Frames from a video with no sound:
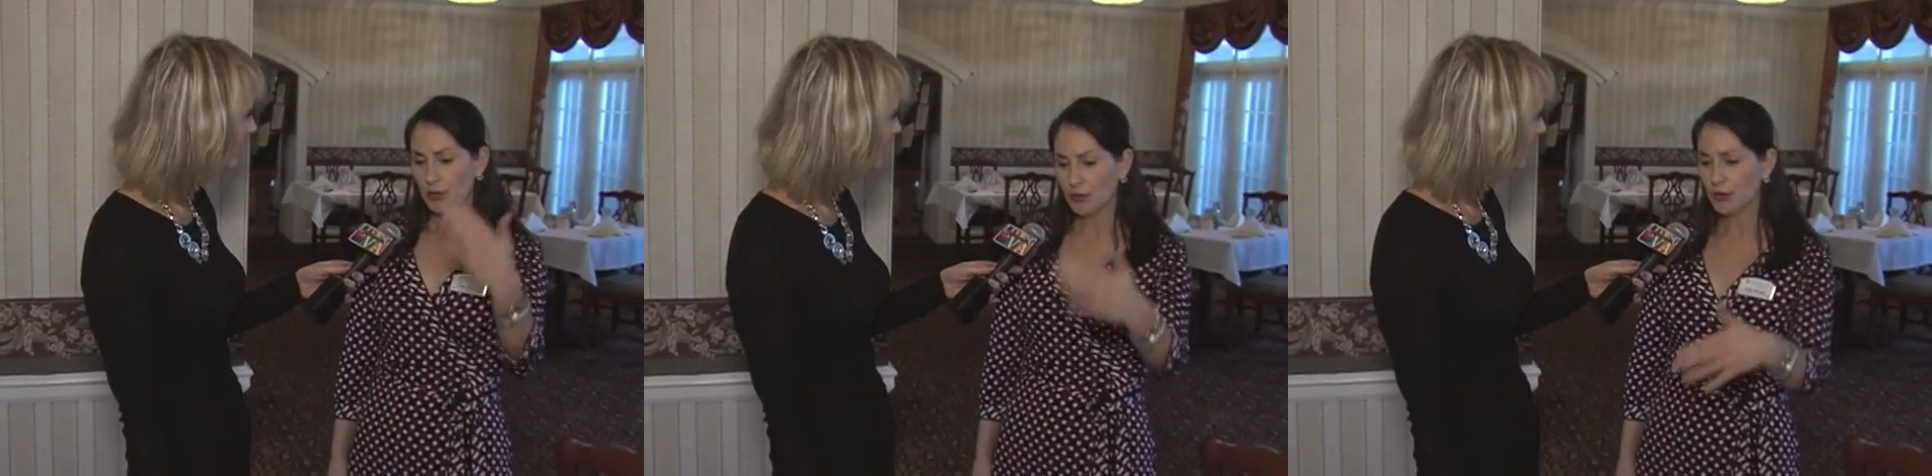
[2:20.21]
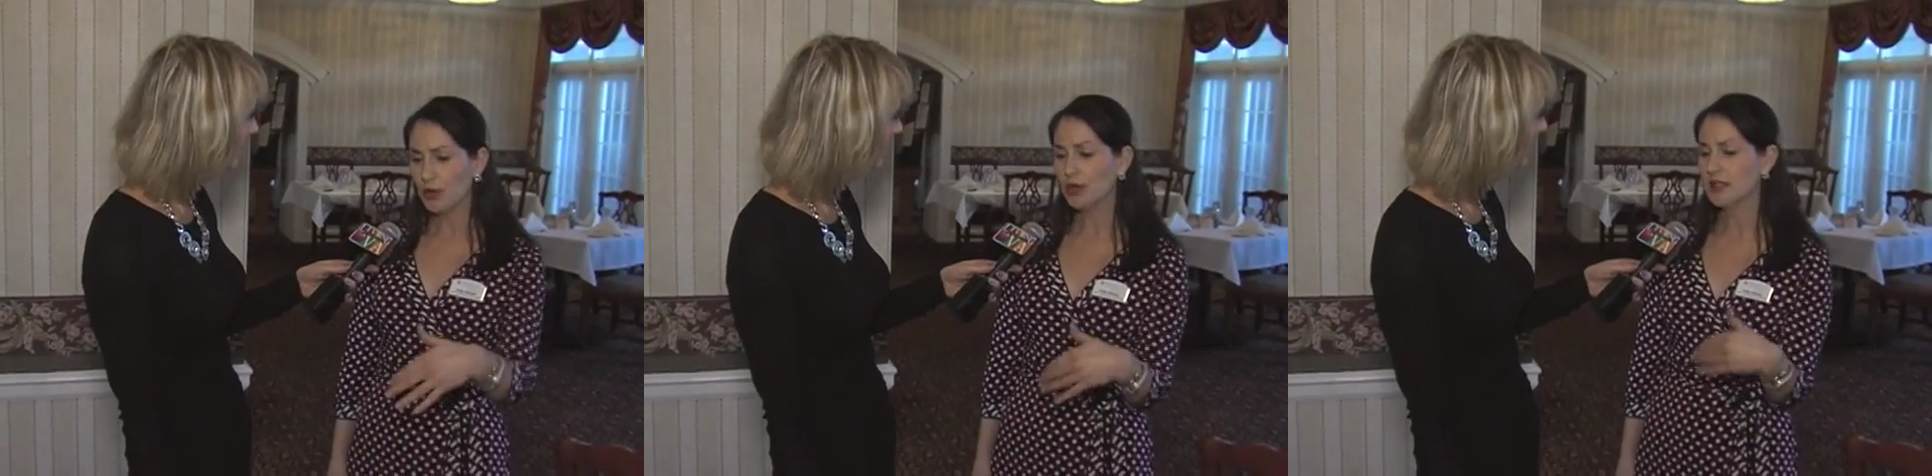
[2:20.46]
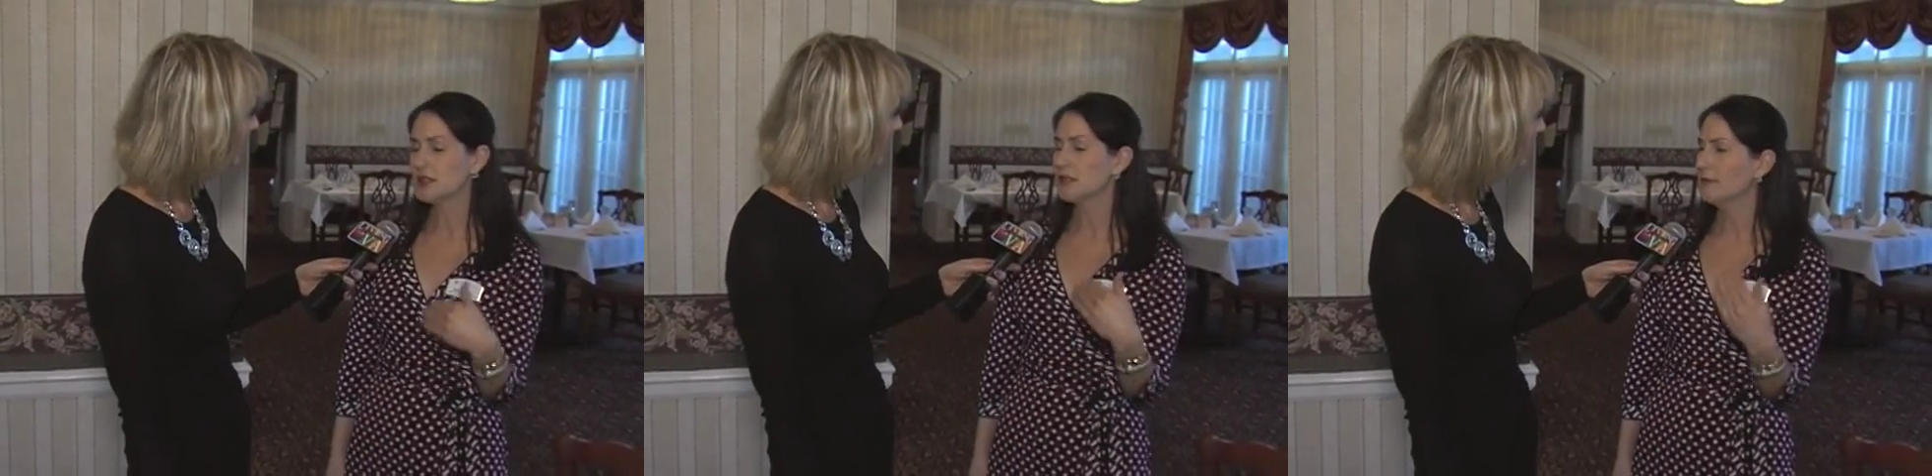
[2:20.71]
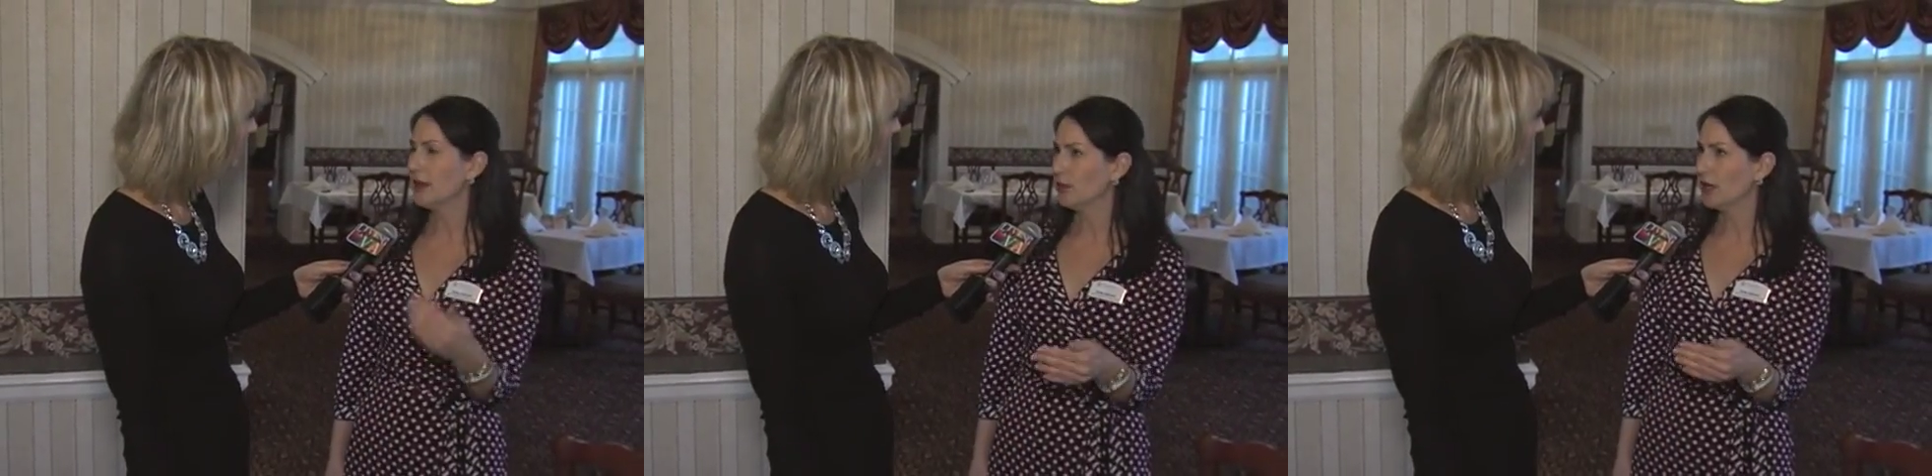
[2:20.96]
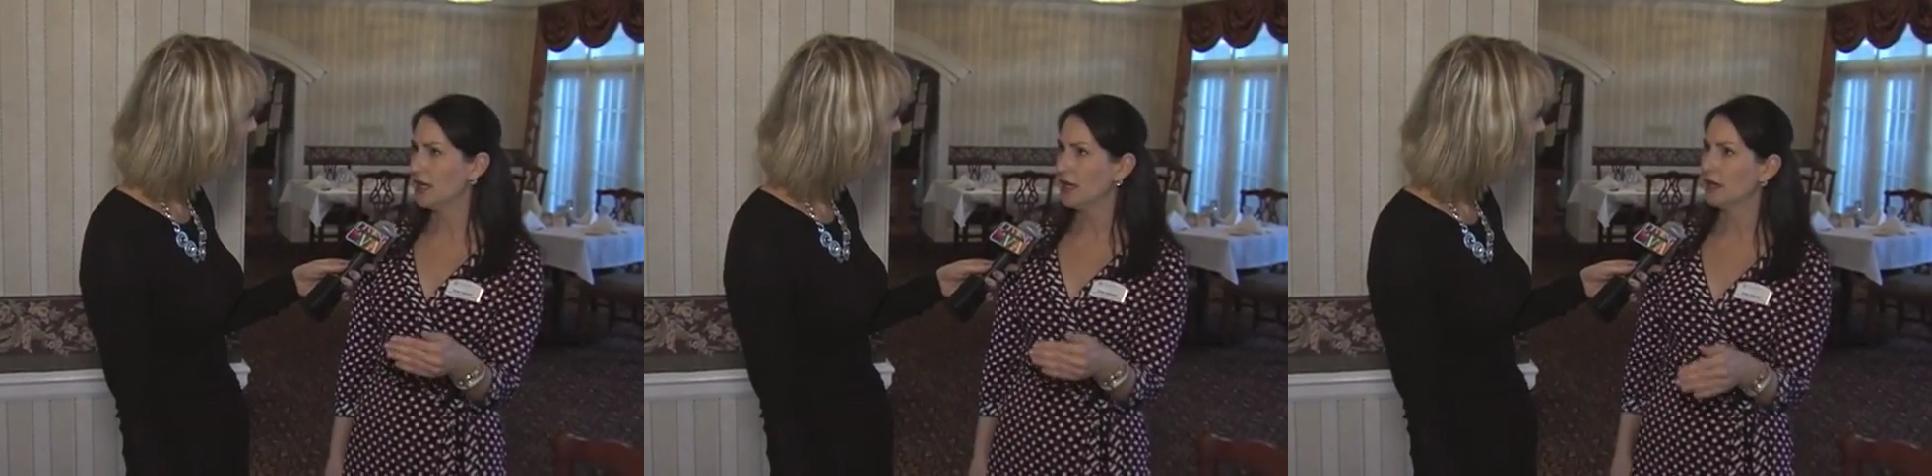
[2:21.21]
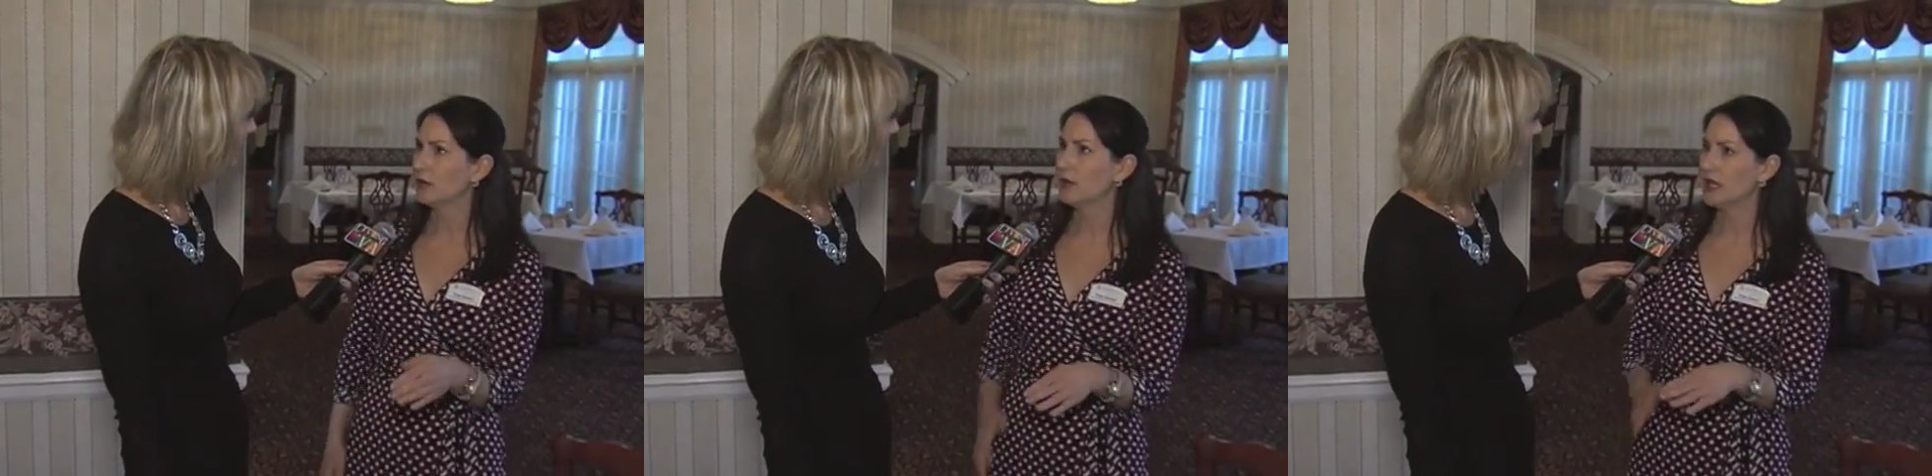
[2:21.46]
roll into memory
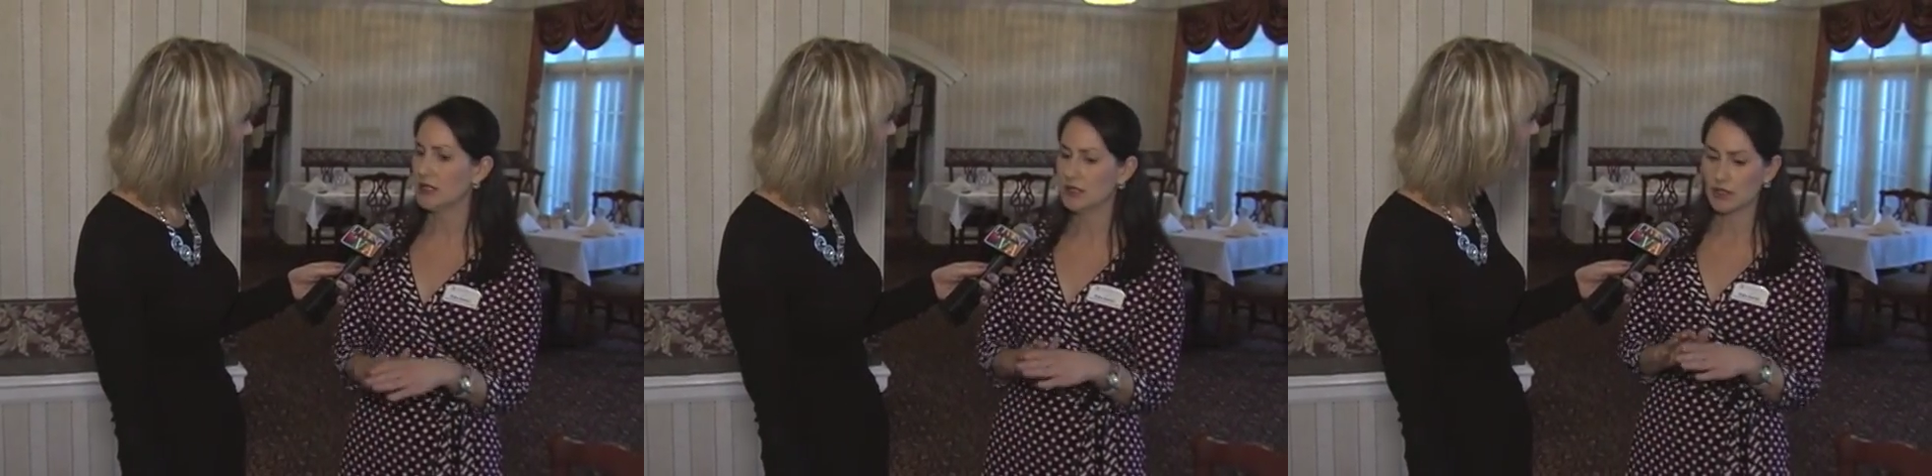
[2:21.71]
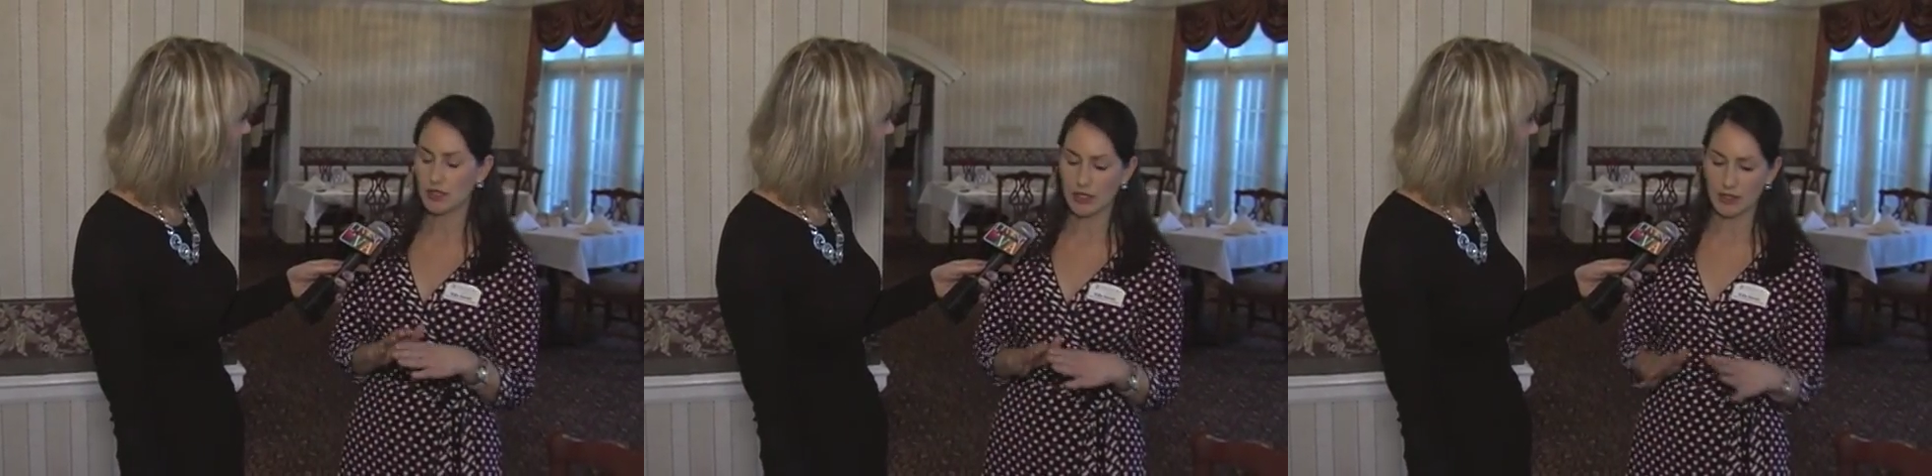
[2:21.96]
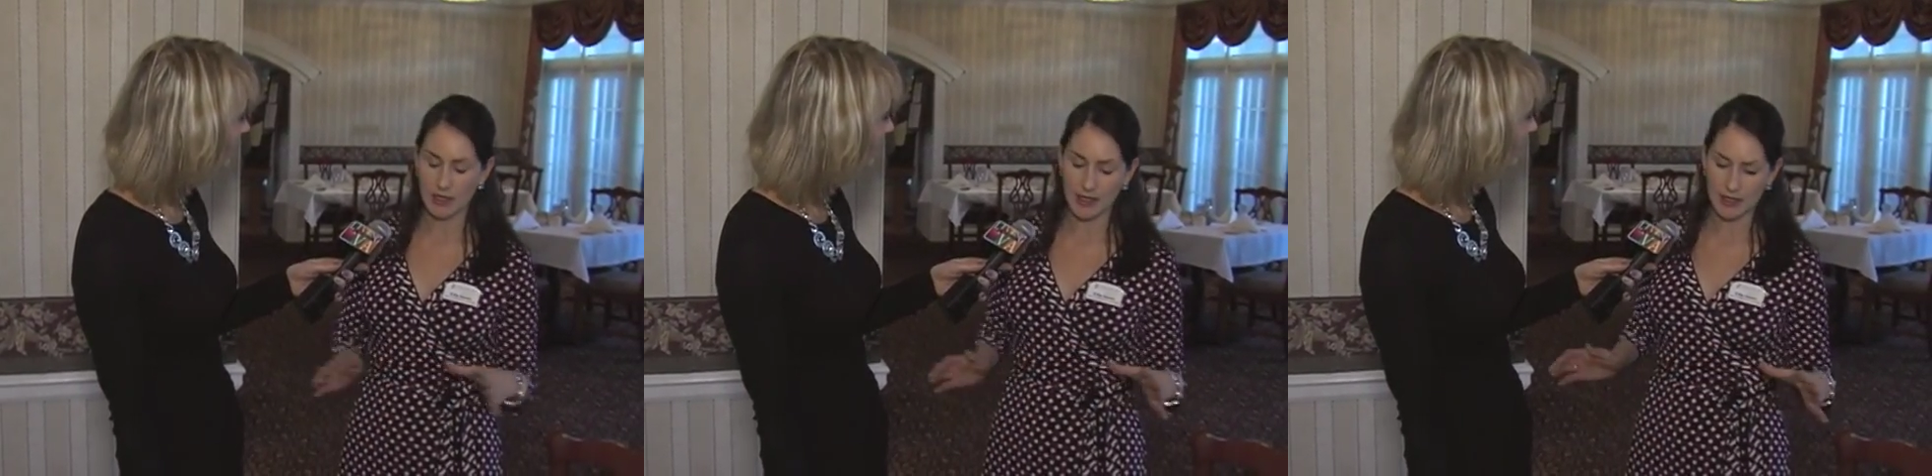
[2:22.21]
care and we can start